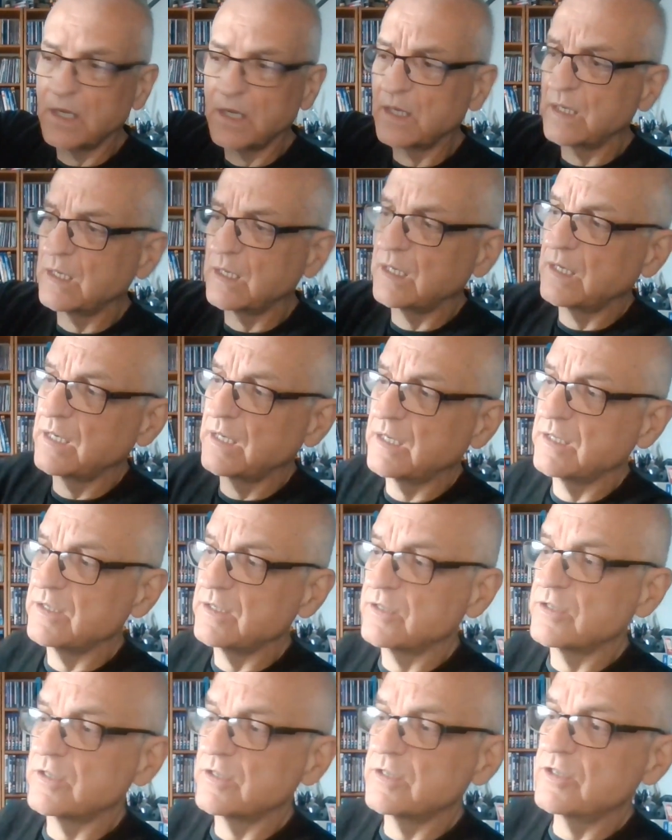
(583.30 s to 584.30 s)

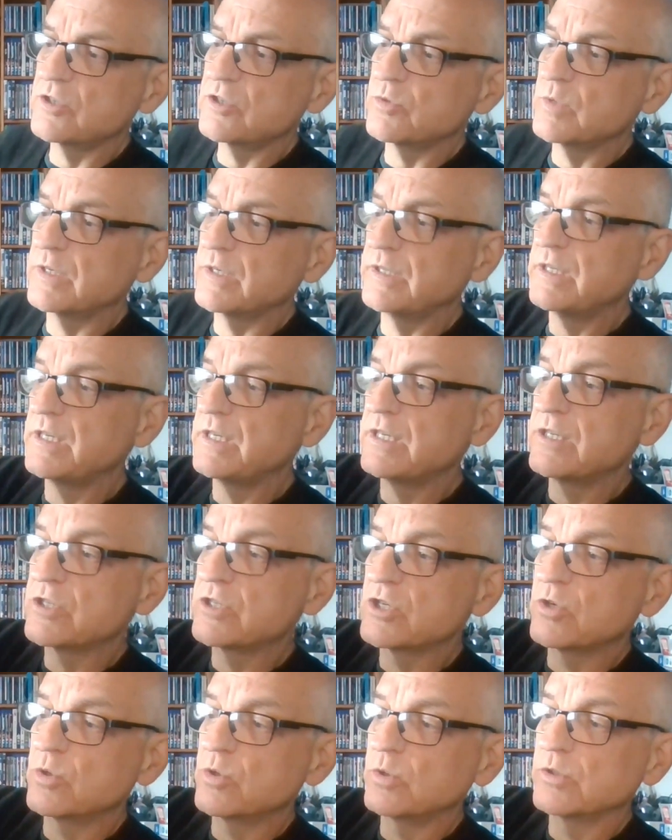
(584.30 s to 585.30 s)
And this one is
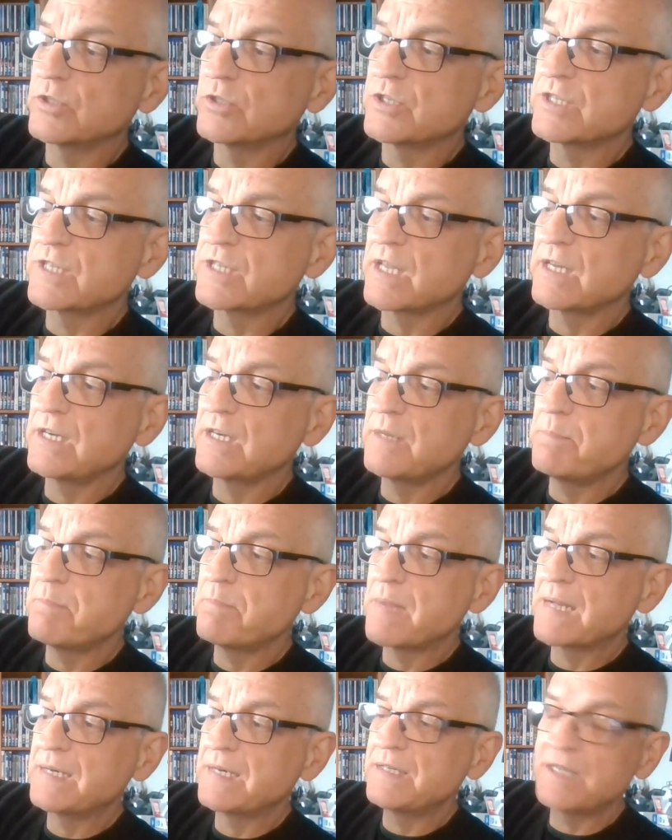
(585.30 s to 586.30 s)
called
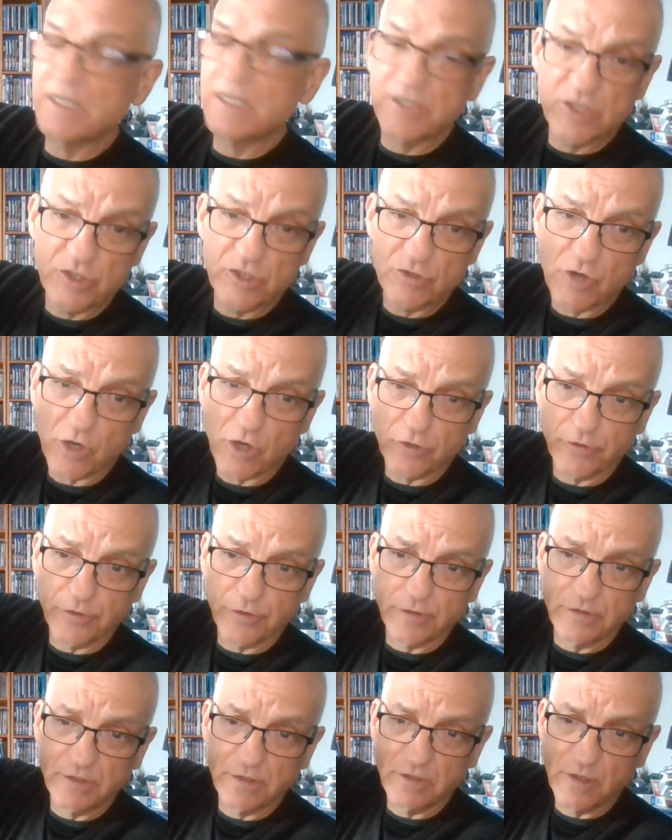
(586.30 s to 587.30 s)
Salamanderstrom.
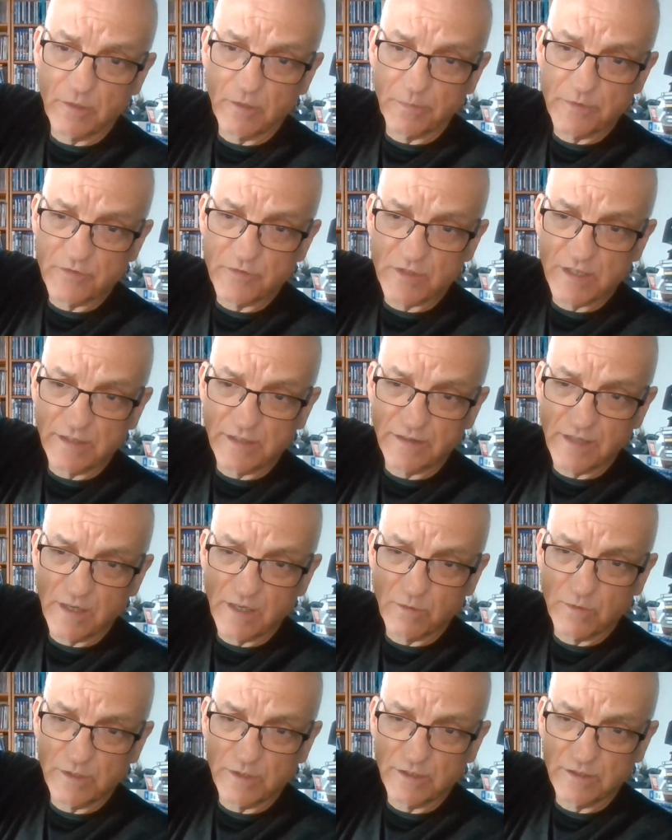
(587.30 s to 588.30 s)
I hope I've said
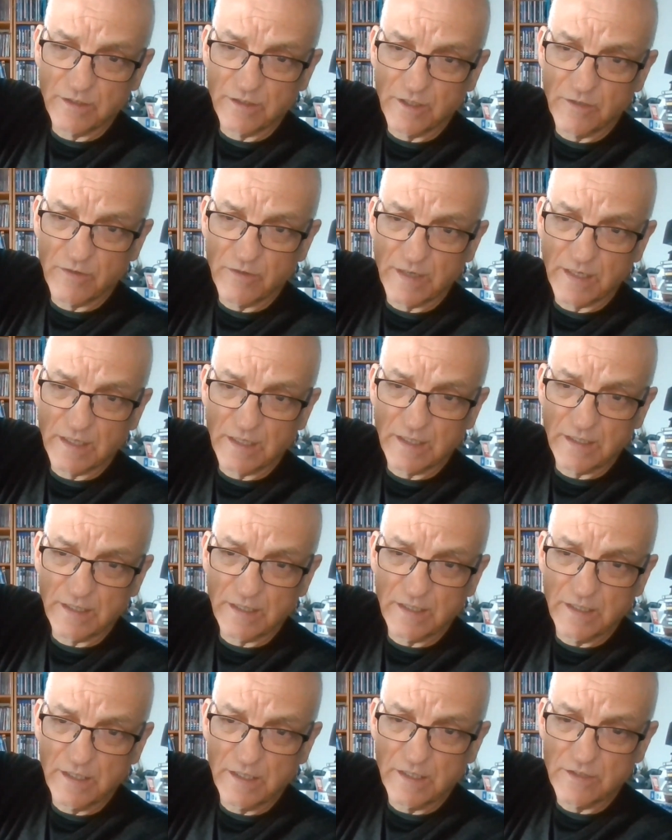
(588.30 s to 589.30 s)
that one
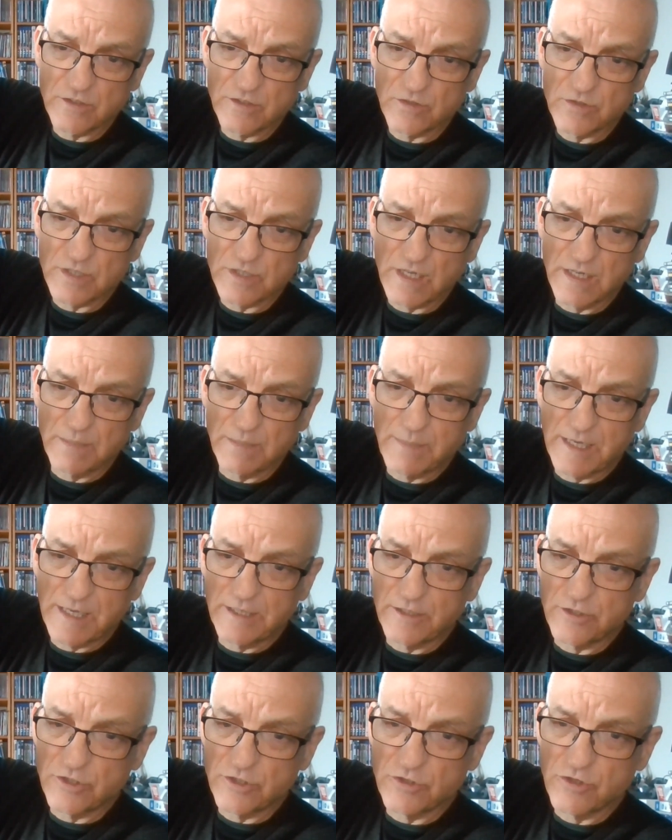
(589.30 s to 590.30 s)
correctly. So
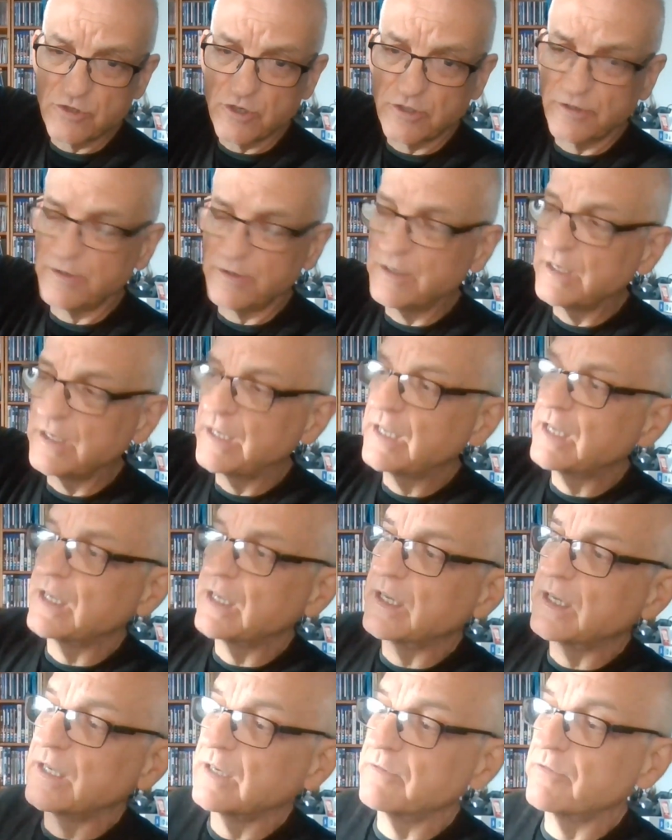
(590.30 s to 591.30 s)
Salamander uh,
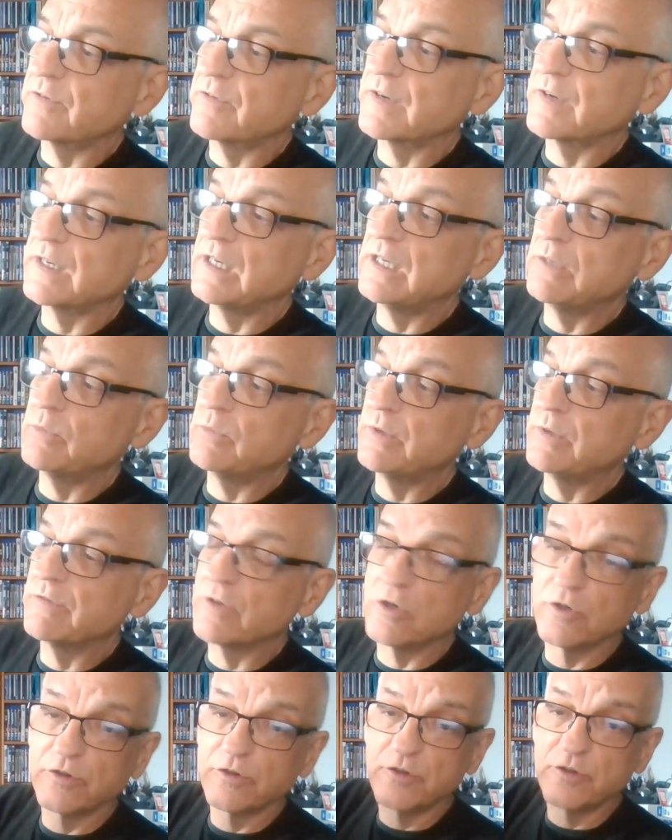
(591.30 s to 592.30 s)
and finally we've
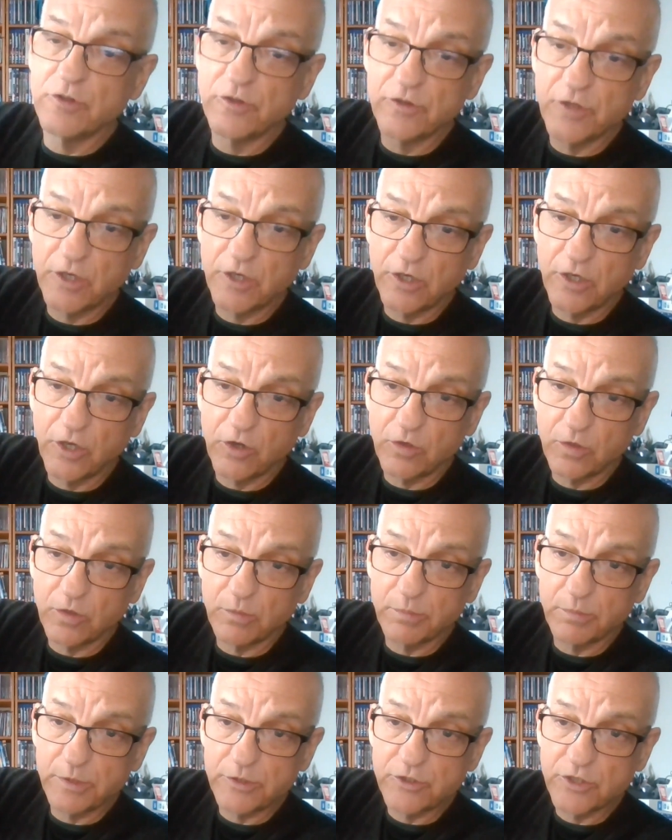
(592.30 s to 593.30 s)
got The
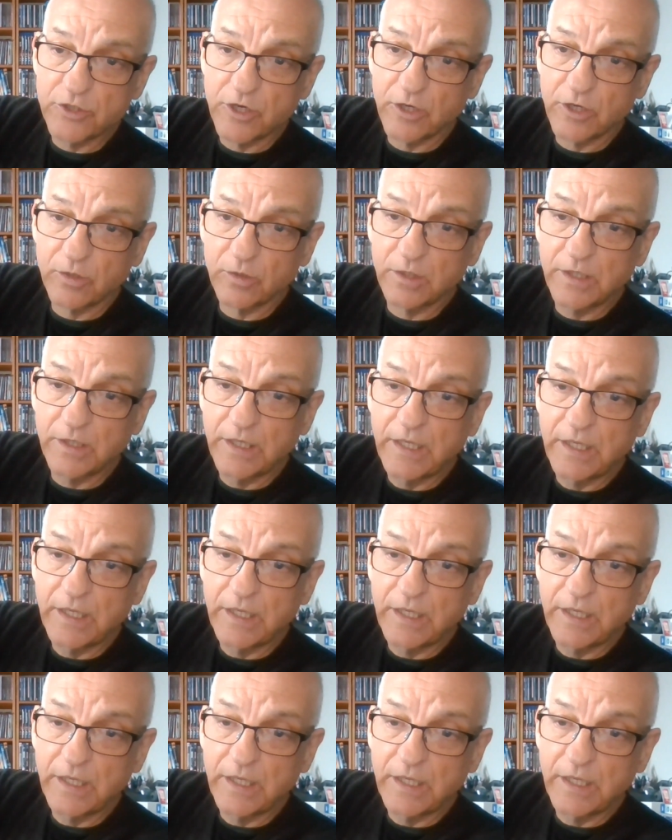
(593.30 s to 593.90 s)
Long Patrol.